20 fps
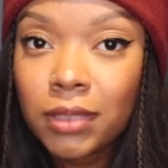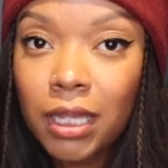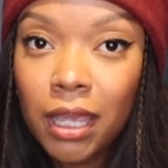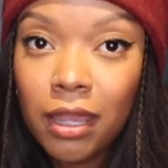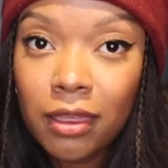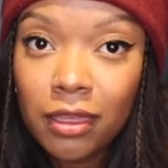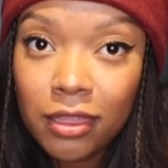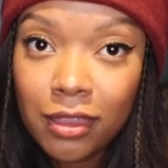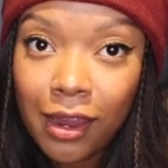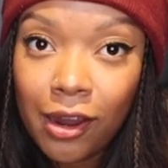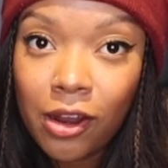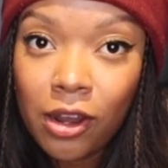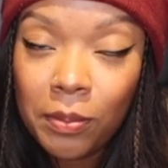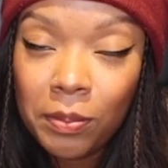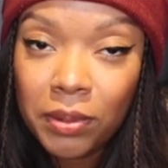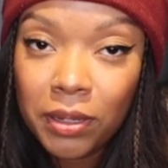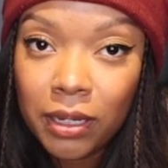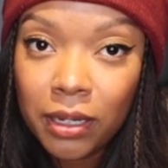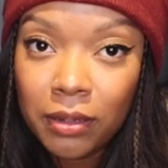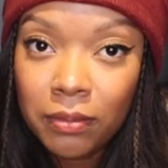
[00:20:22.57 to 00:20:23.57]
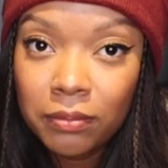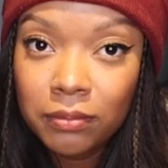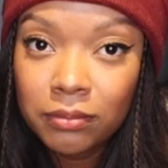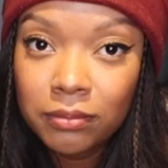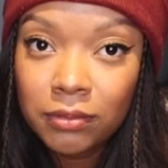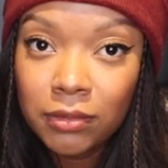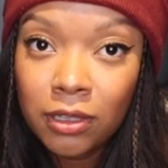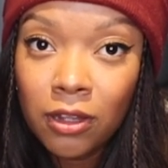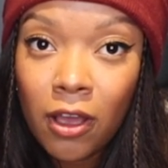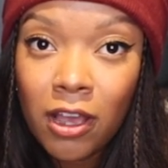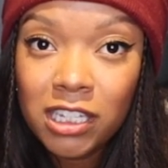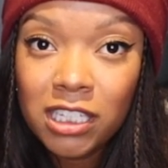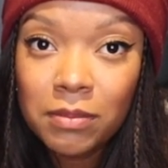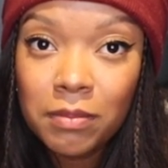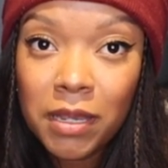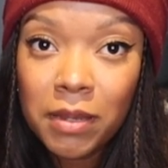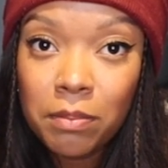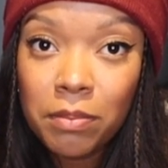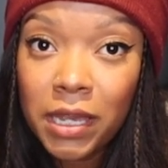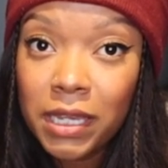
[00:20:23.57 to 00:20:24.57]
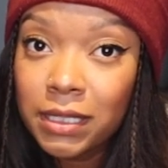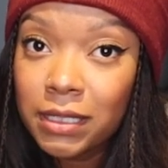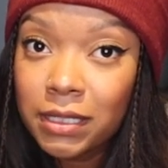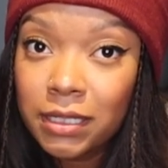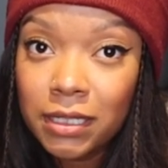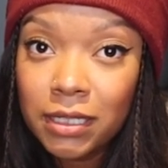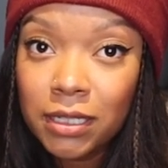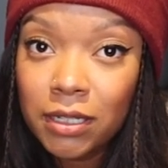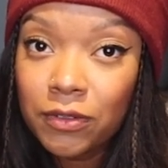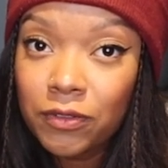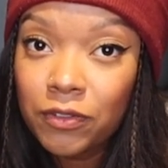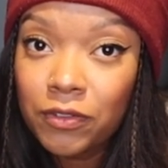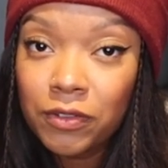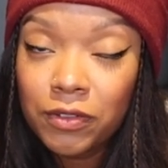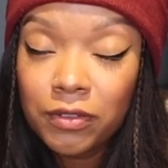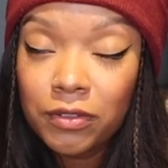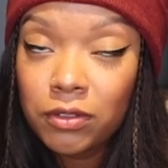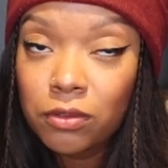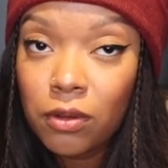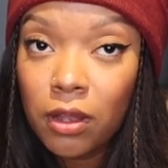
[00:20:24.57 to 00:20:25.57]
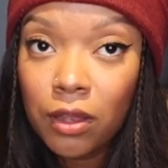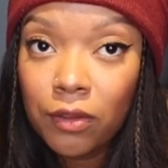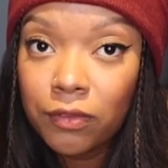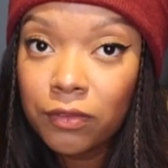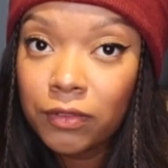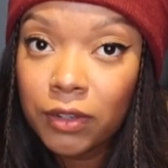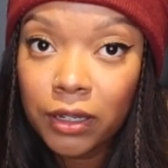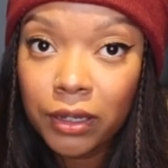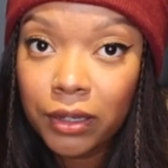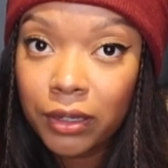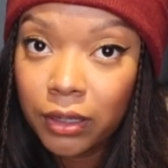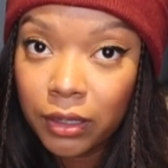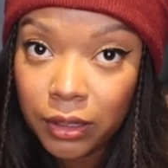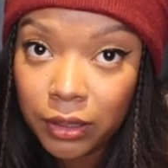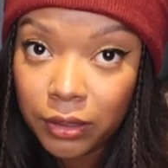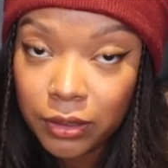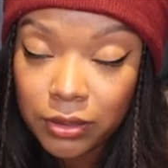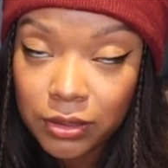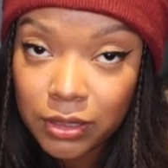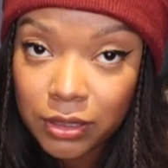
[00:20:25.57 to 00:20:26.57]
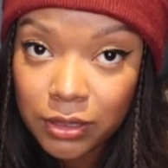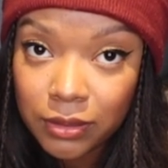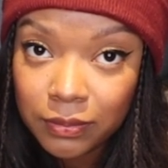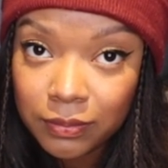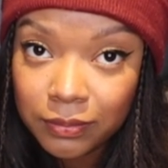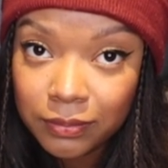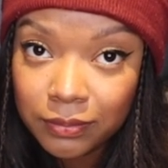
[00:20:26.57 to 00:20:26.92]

in therapy, lost my bestie of 12 fucking years,